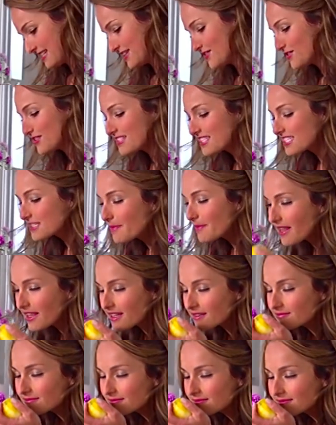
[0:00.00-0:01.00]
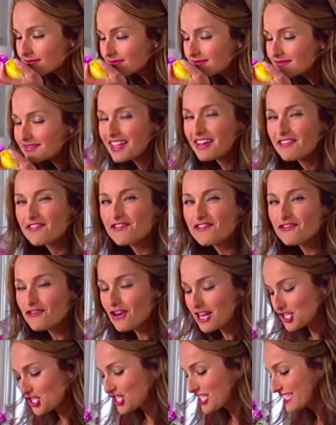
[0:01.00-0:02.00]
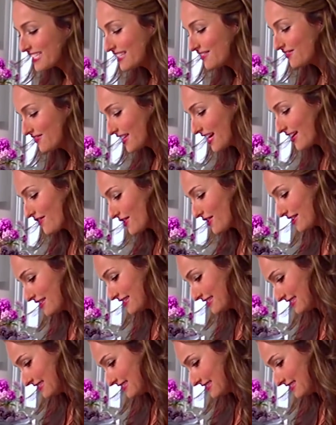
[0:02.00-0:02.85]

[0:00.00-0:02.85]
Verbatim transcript: You can smell it, that fresh, clean flavor.